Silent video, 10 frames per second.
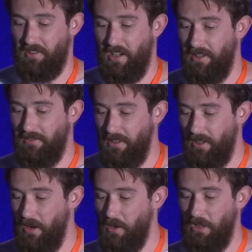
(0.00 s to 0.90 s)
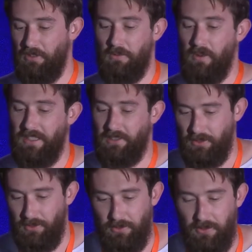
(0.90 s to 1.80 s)
kind of, you know, a good way
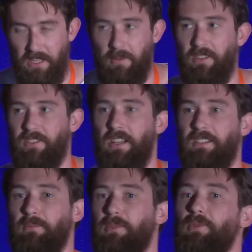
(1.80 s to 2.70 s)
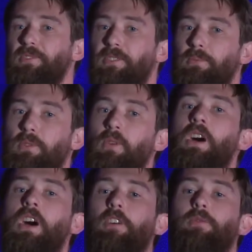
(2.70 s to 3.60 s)
to keep our sites a bit more simple.
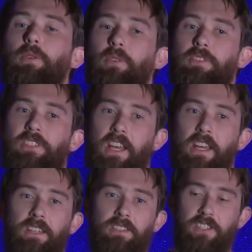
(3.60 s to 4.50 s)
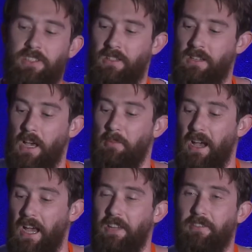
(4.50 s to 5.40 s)
If we want to change a
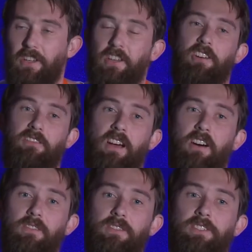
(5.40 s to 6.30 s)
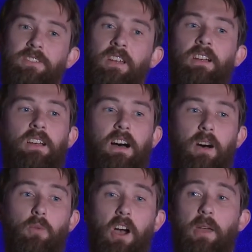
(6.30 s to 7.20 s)
behavior around
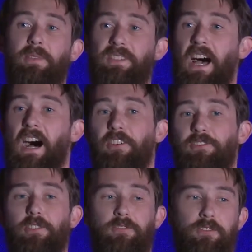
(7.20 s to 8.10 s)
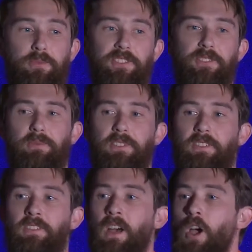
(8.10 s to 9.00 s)
what happens after the form is
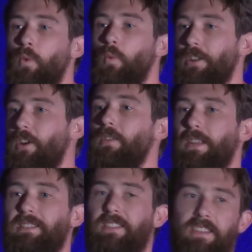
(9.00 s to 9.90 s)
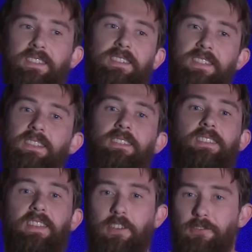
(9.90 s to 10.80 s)
submitted, we don't need to then dig
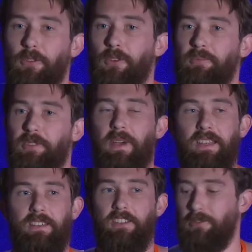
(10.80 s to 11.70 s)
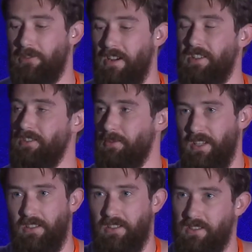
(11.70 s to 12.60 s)
into that form to make any alterations. We
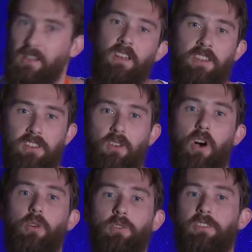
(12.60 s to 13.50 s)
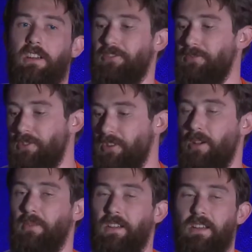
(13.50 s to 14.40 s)
can just, you know, alter our
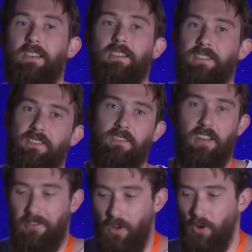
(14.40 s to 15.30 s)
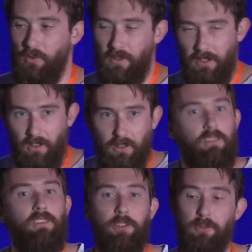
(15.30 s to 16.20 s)
subscriber in its kind of own little
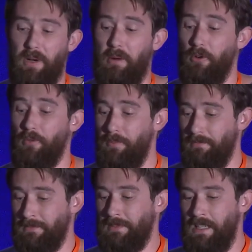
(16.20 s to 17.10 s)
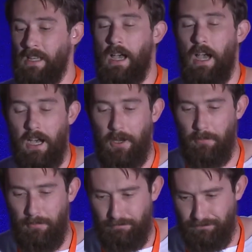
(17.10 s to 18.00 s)
bubble.
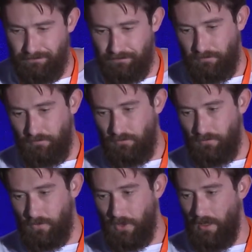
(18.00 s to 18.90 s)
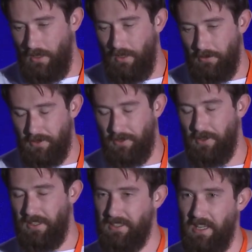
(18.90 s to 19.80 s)
There was a
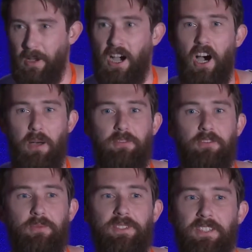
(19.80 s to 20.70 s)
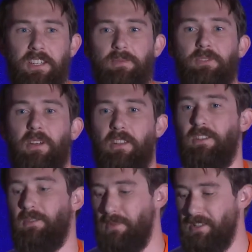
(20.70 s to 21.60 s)
talk yesterday about high-performance teams, and one of
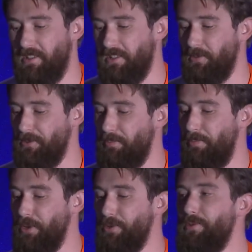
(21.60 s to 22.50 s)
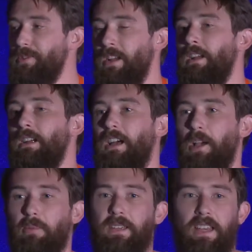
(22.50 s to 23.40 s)
the messages was build
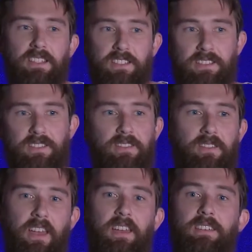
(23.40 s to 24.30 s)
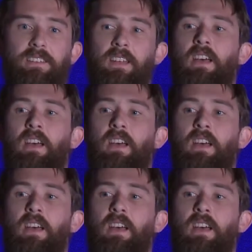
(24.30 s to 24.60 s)
applications that